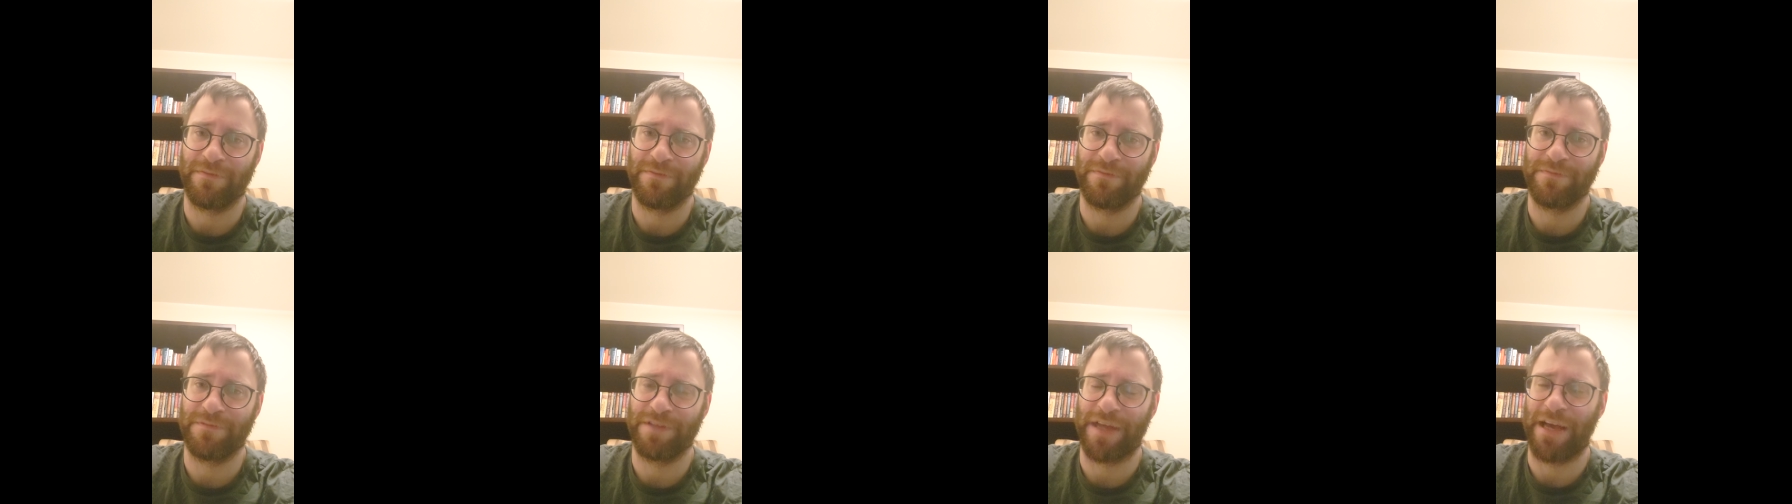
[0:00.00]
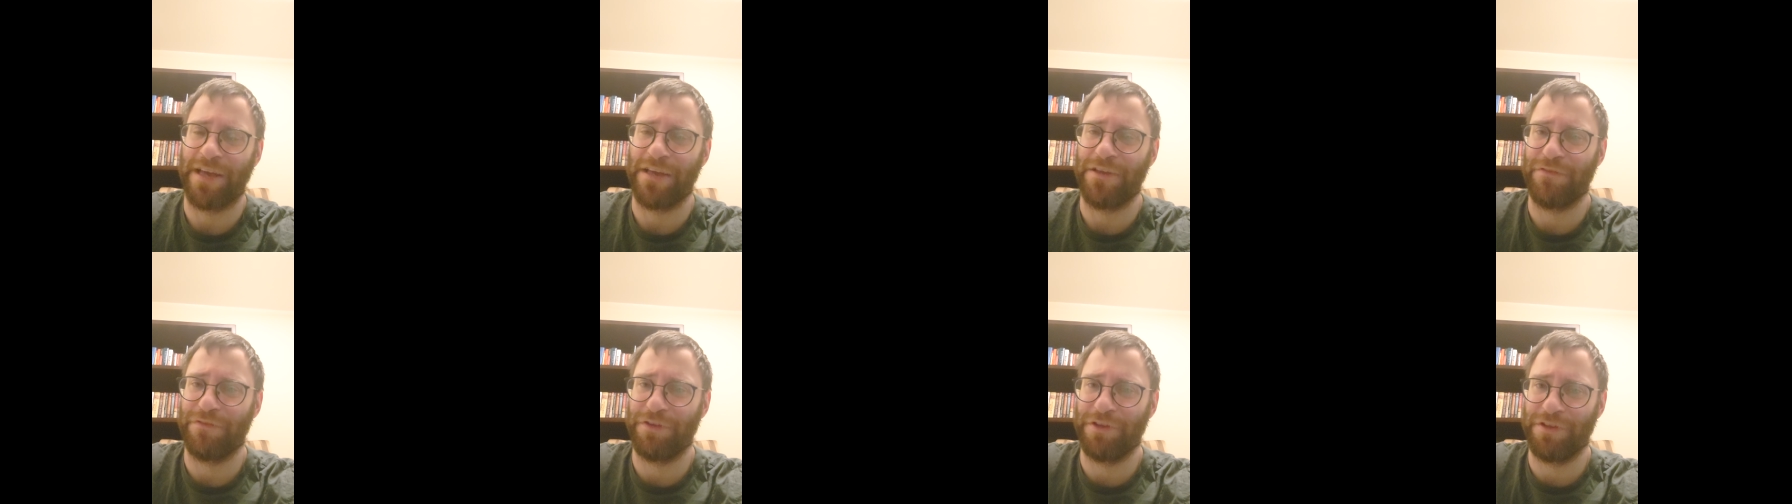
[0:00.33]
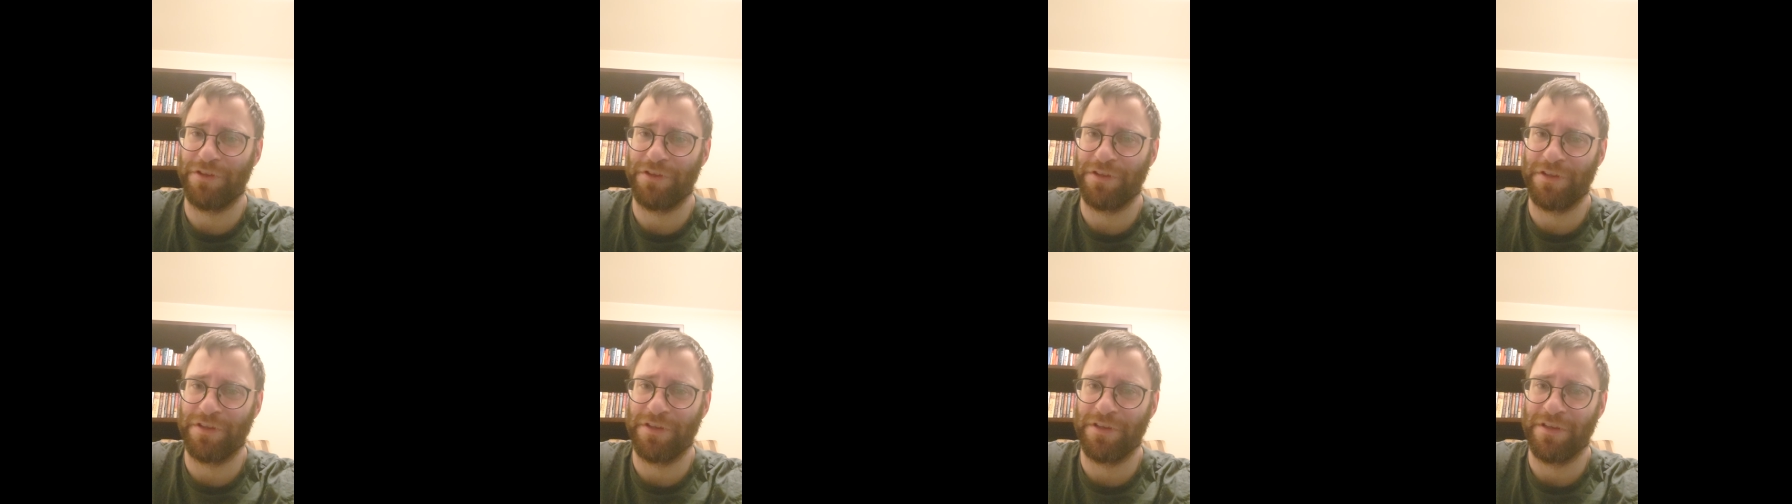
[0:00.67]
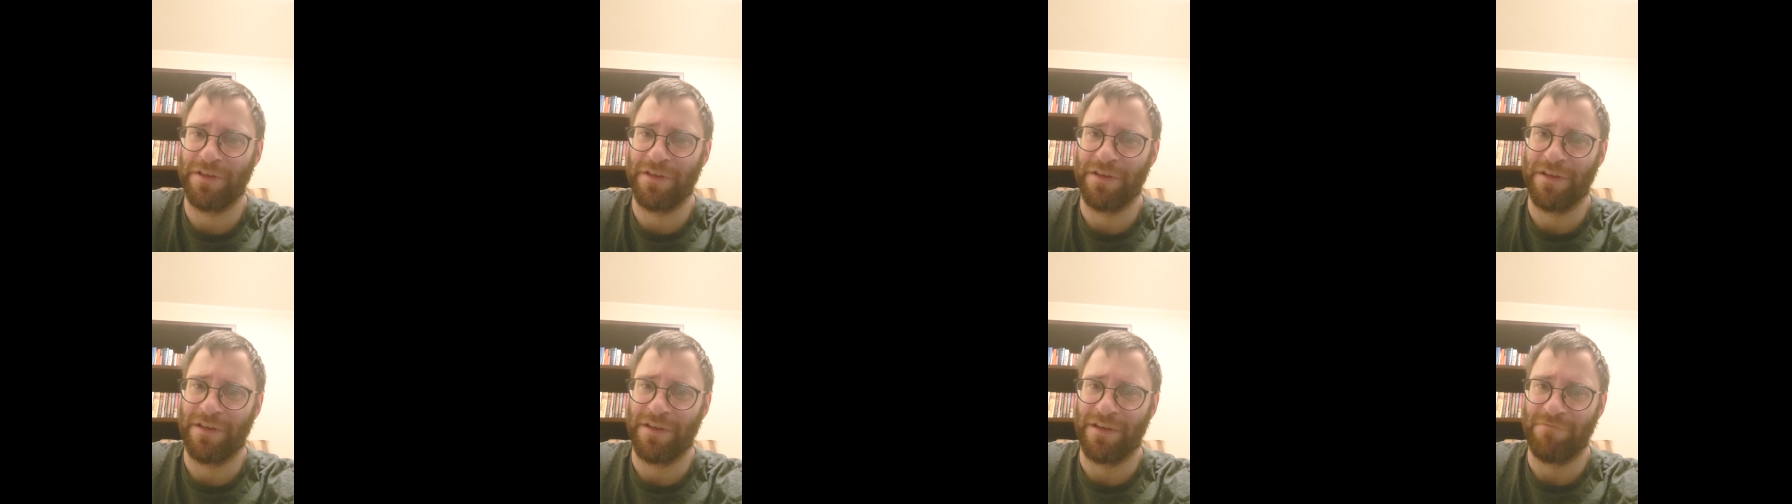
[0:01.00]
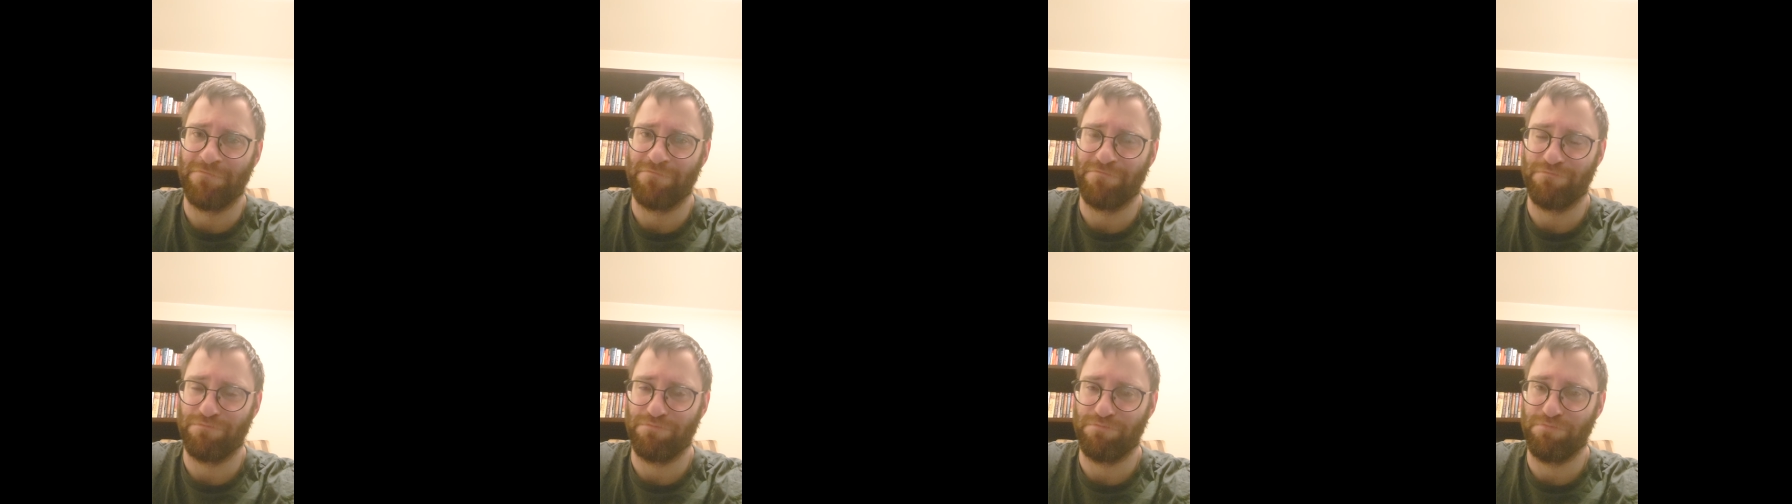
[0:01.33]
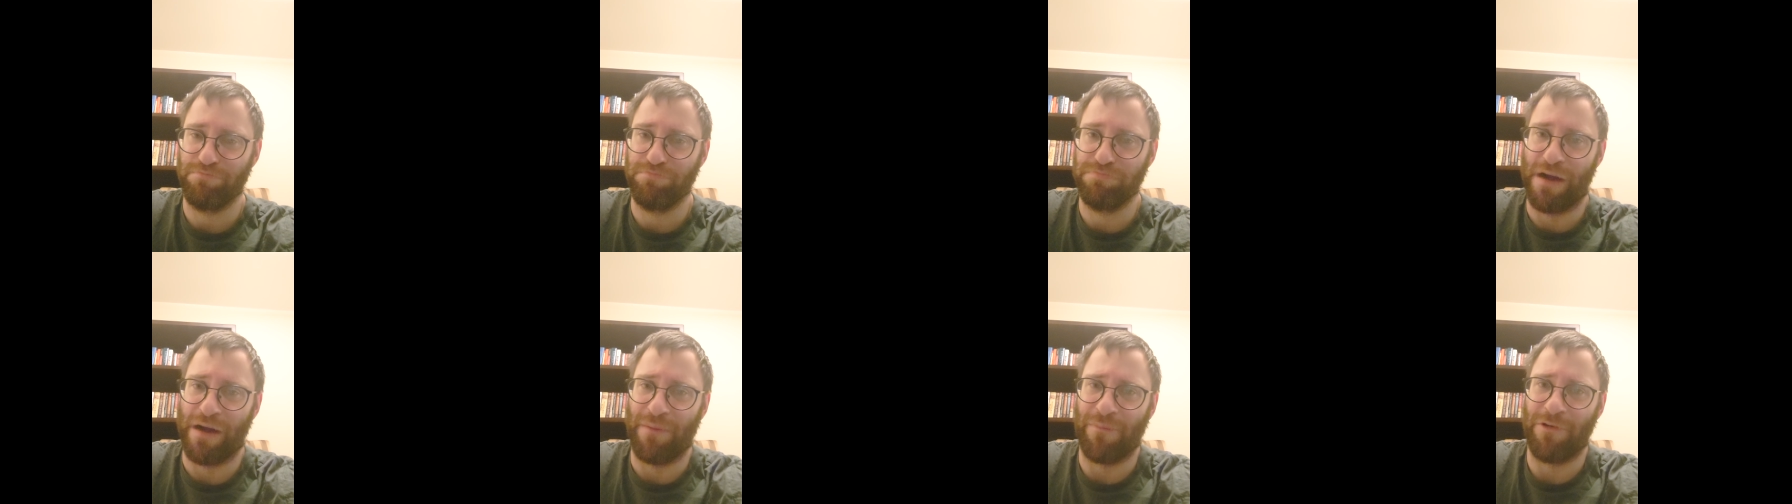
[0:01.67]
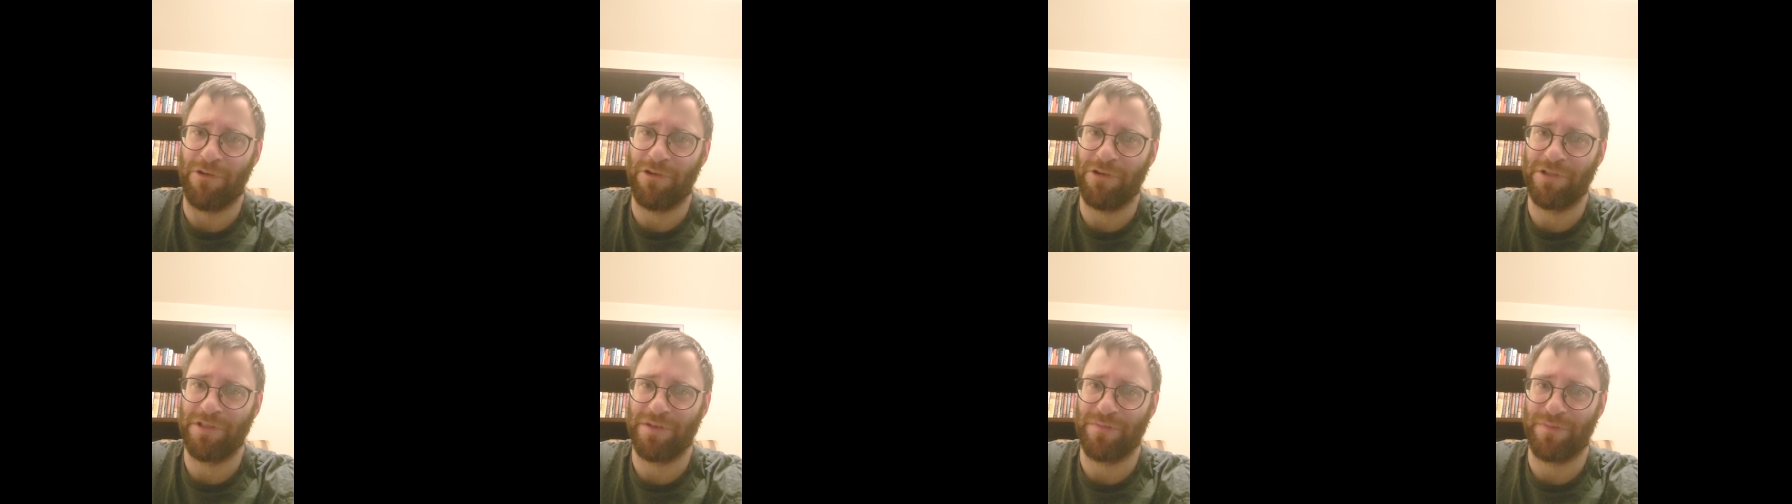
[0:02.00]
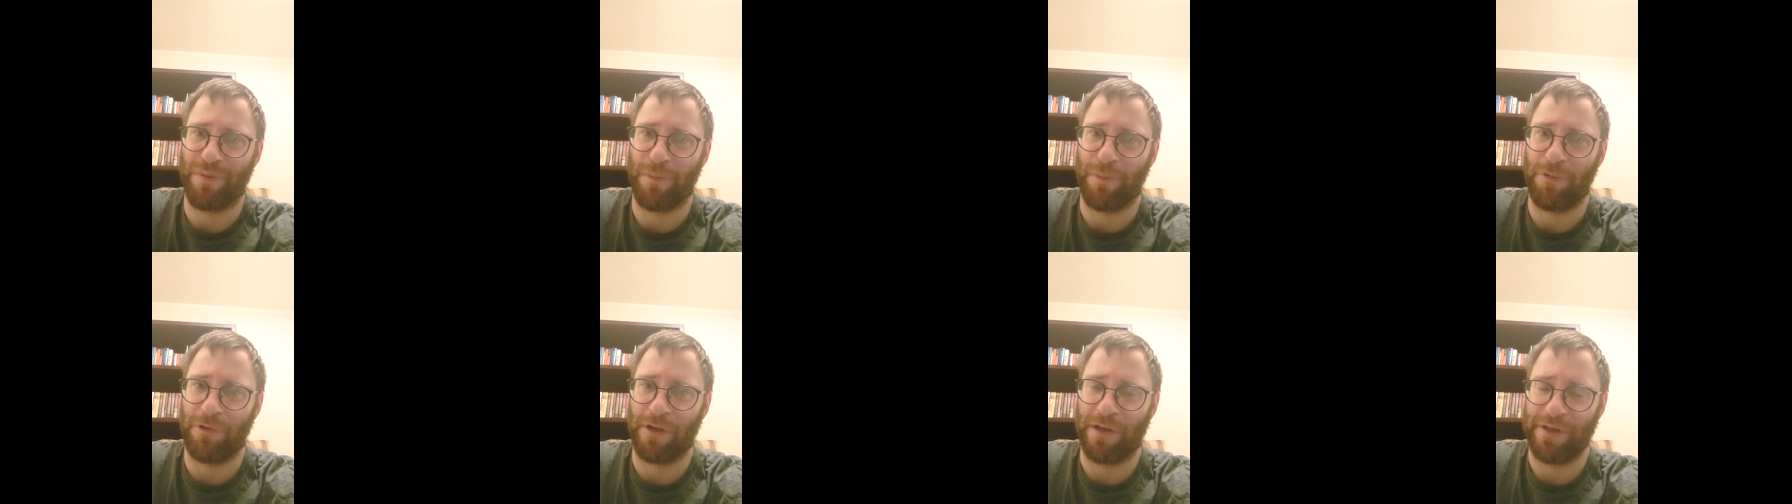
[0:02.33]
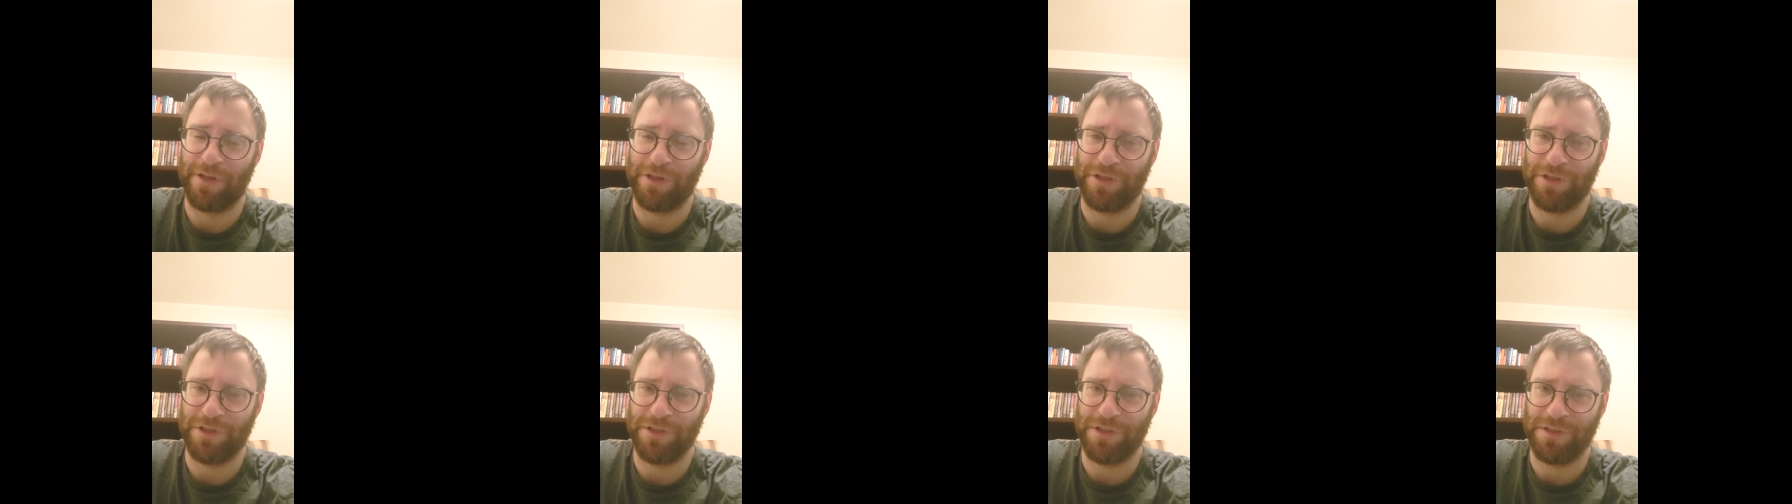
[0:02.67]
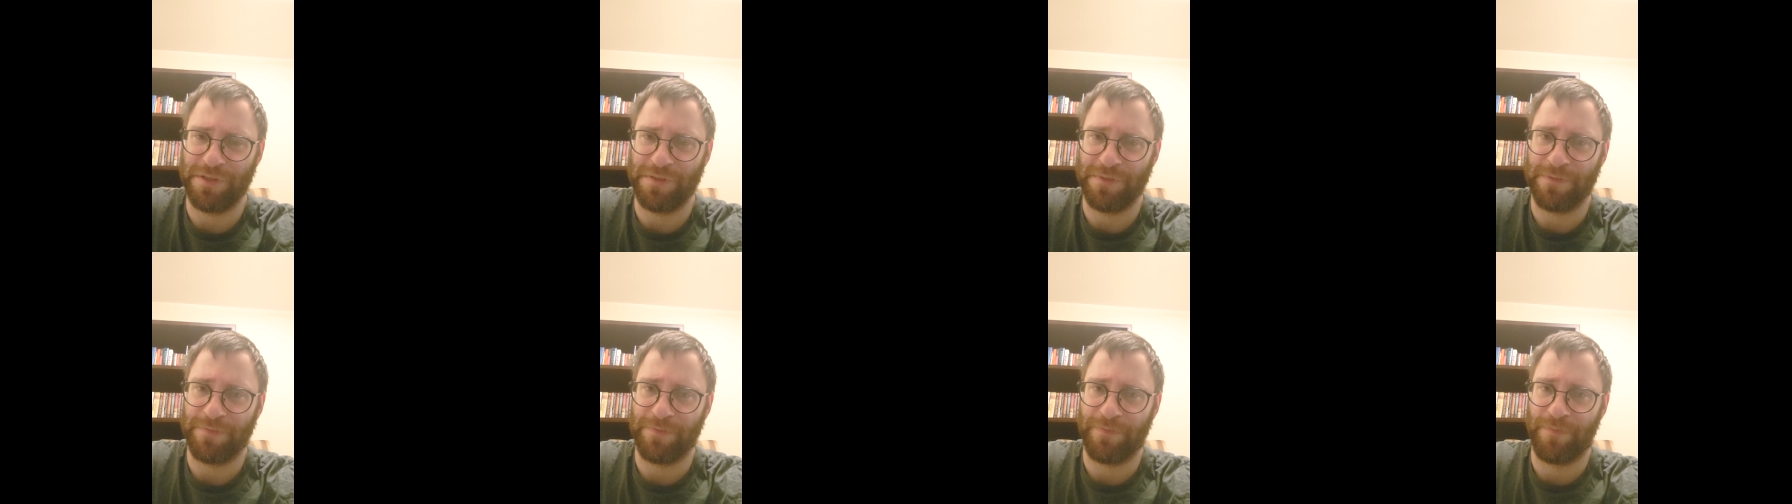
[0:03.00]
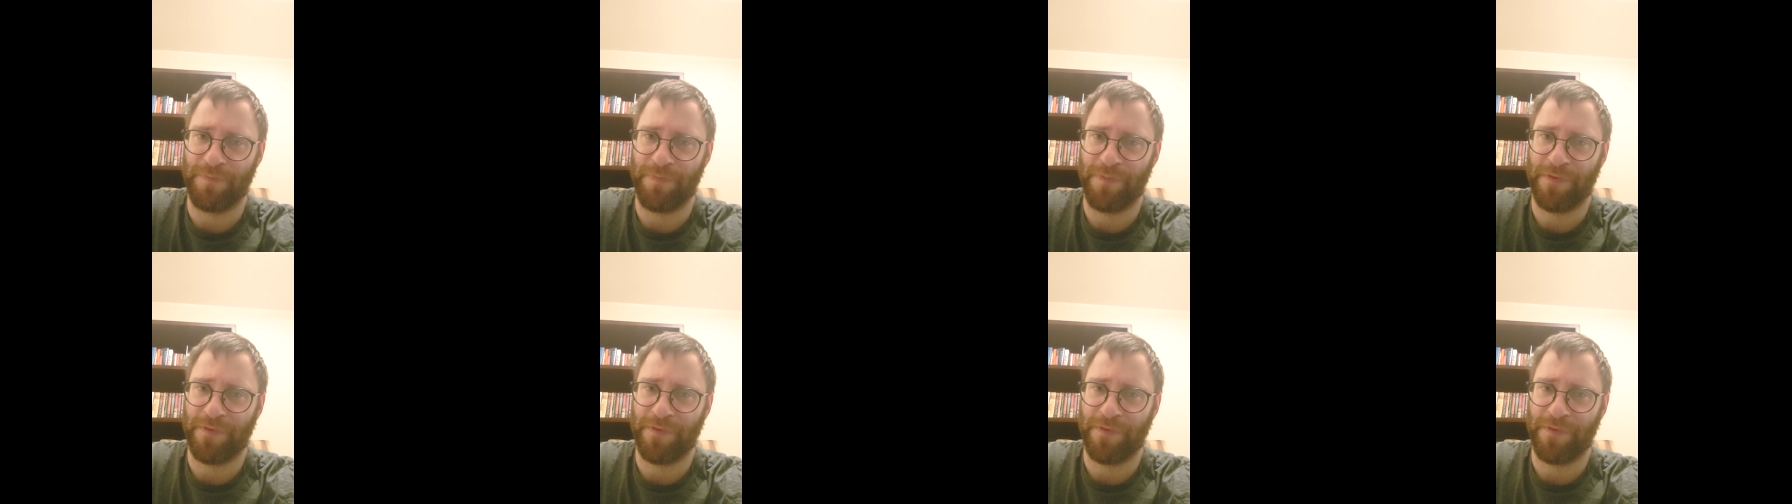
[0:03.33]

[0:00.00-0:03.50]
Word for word: naivety among some populations,